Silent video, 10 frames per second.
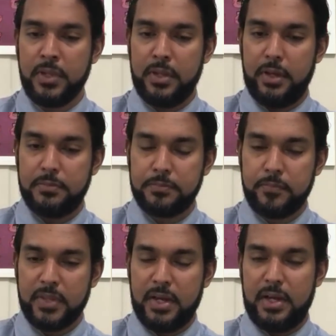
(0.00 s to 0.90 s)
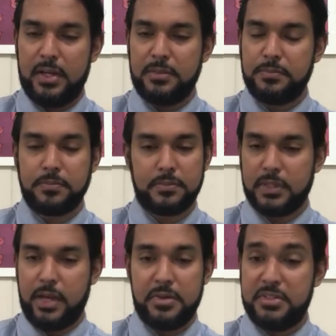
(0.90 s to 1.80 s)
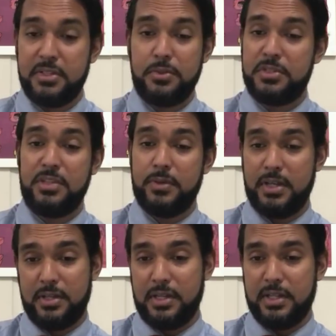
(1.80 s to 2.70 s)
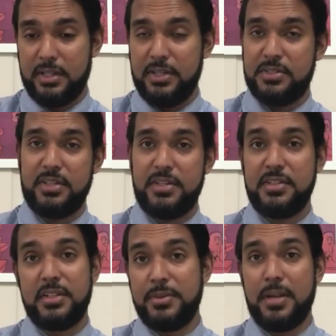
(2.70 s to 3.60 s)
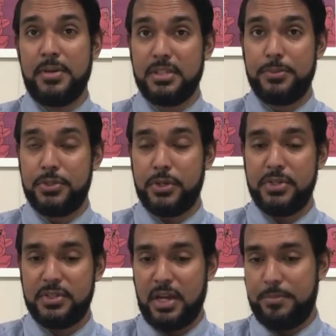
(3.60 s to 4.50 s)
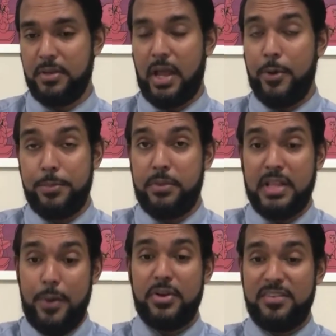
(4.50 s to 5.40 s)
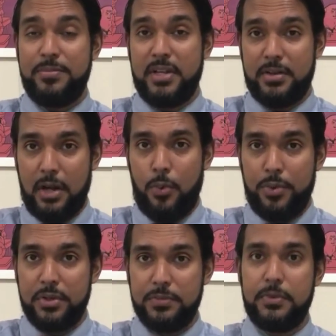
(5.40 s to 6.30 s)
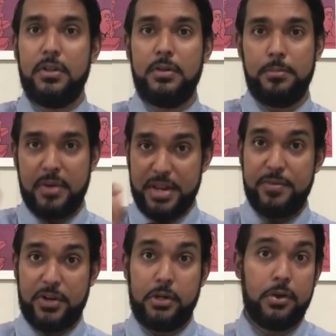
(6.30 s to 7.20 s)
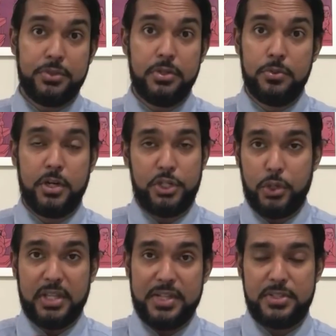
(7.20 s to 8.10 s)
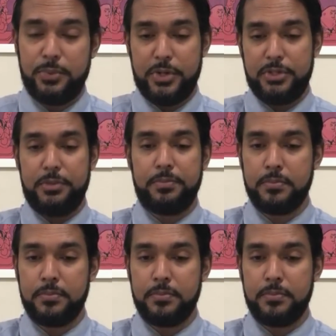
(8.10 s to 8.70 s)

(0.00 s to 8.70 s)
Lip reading: Yeah. I honestly don't see why calculations like this need to be in a multiple choice. That would have been a wonderful manufacturing account to do, a short answer question.